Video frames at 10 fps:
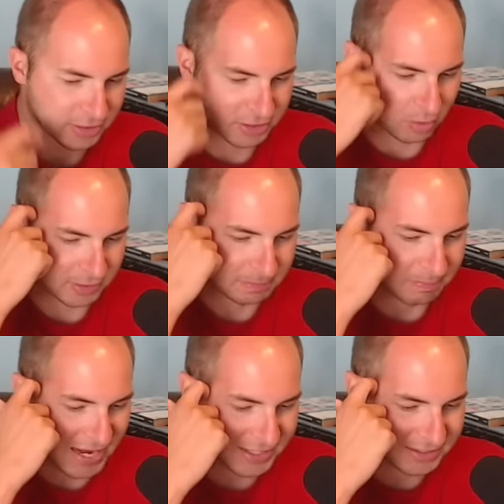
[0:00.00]
So it's
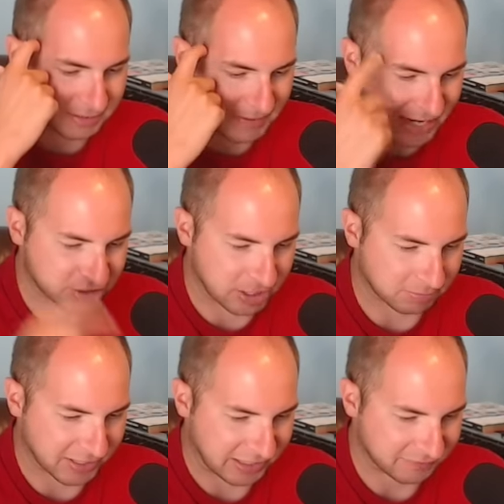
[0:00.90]
best to match up
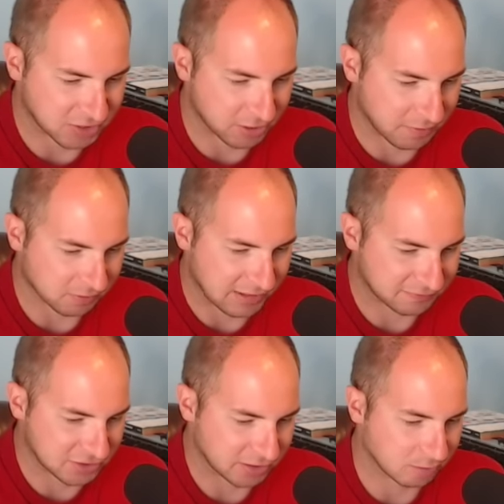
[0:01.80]
like I've done on the
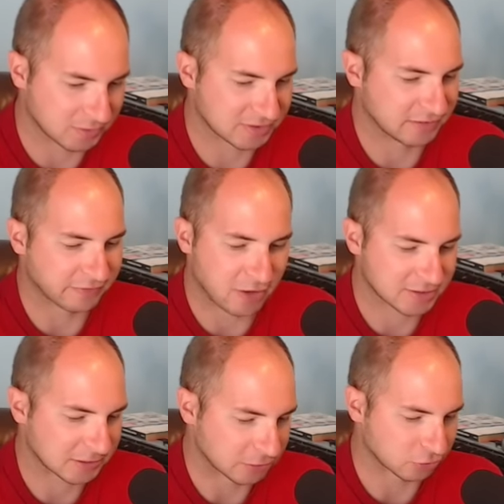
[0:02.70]
left here with Steve
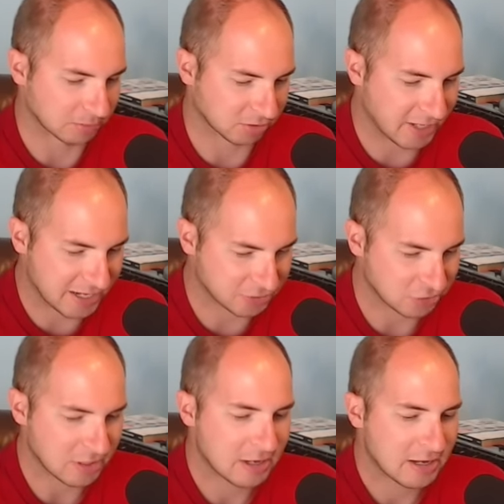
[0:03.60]
Austin and Triple H.
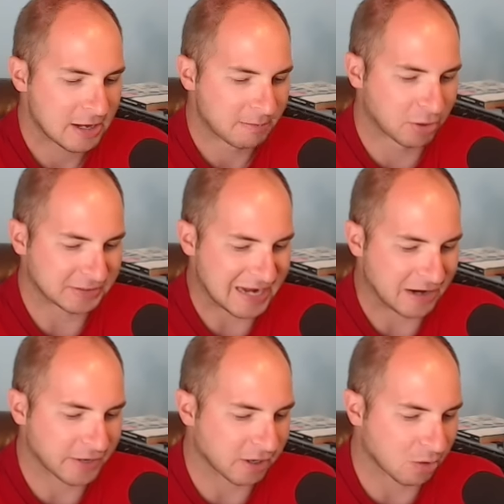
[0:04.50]
Put a
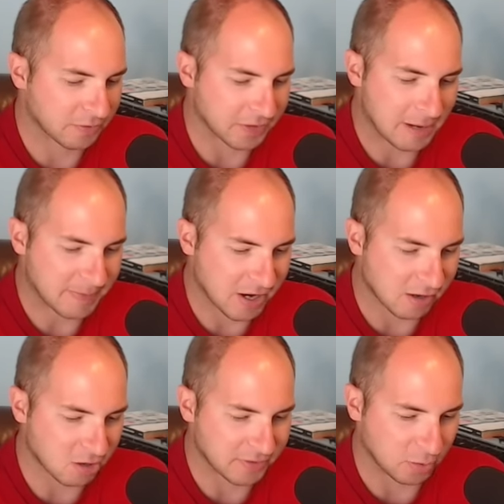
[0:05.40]
down arrow with an up
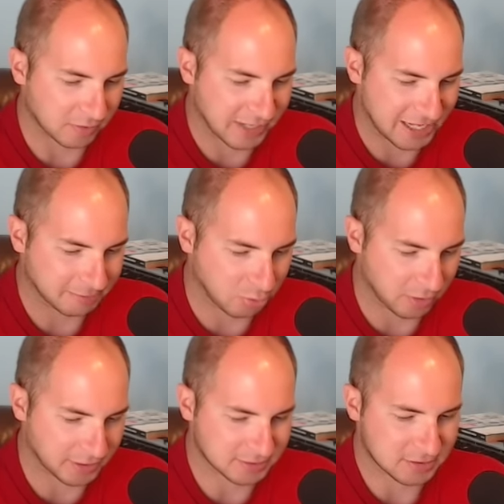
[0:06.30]
arrow, they will gain
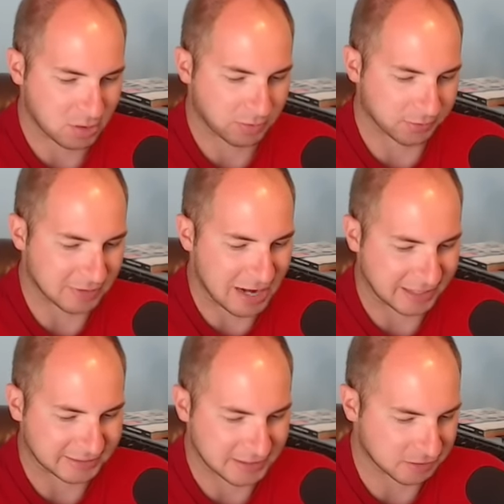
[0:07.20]
points. With The Rock
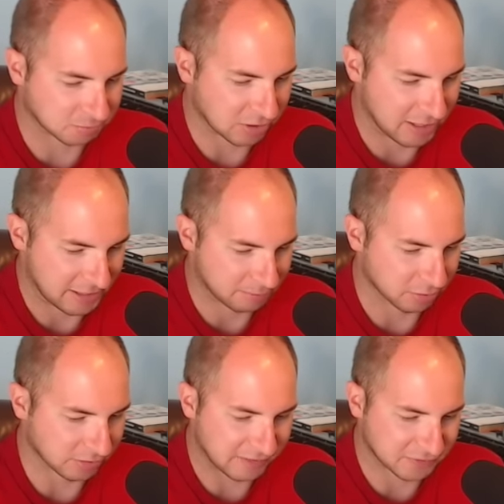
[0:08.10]
and Daniel Bryan, put
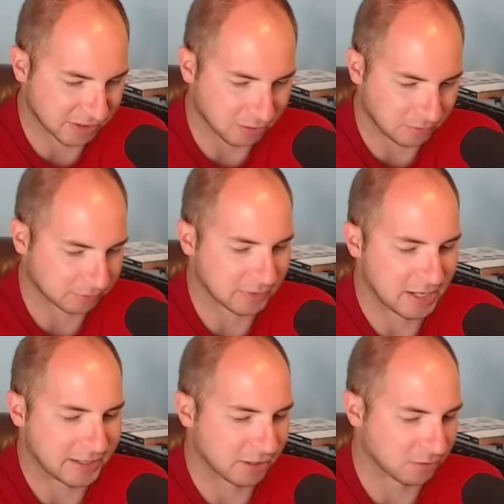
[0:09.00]
a left arrow with a
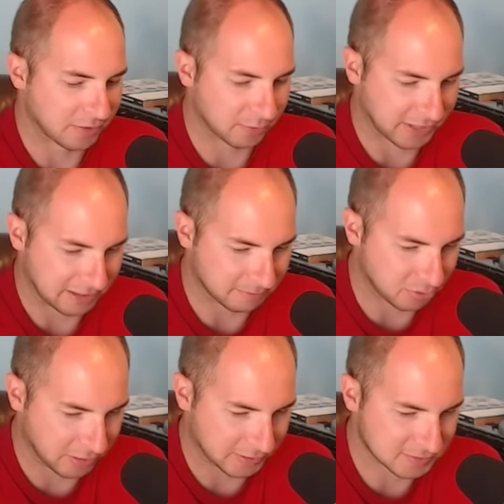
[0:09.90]
right arrow, they will gain
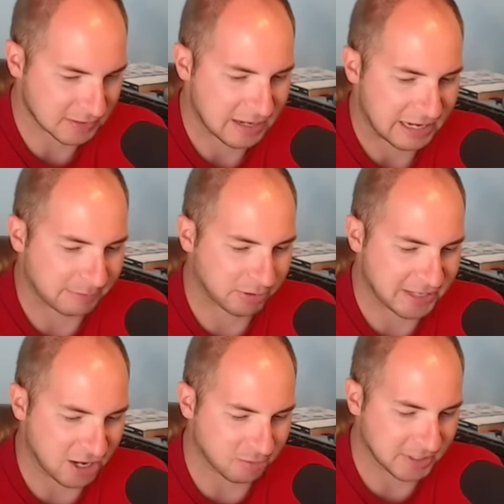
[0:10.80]
points. I put
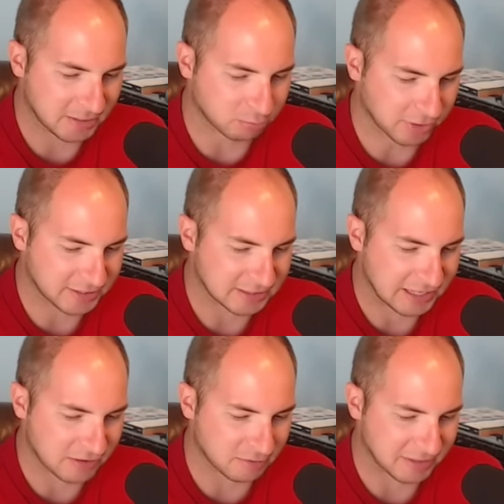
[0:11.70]
Naomi and Brie
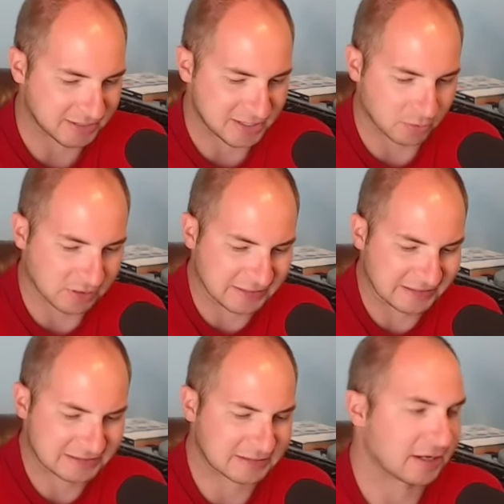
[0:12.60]
together because they will at
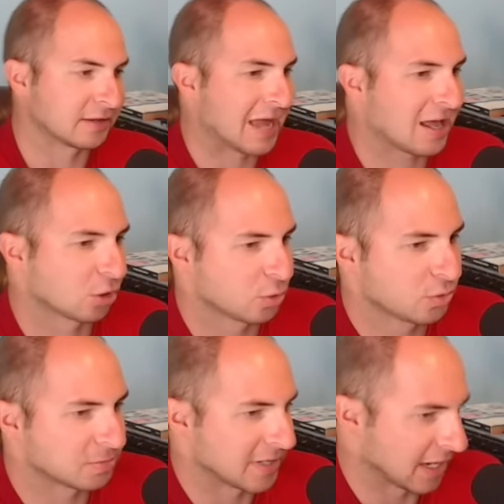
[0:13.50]
least not
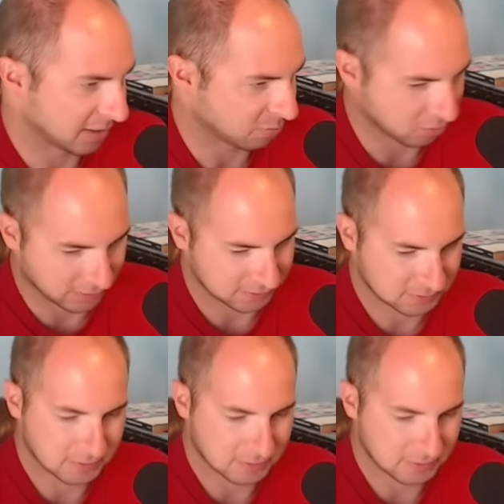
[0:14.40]
lose me any points.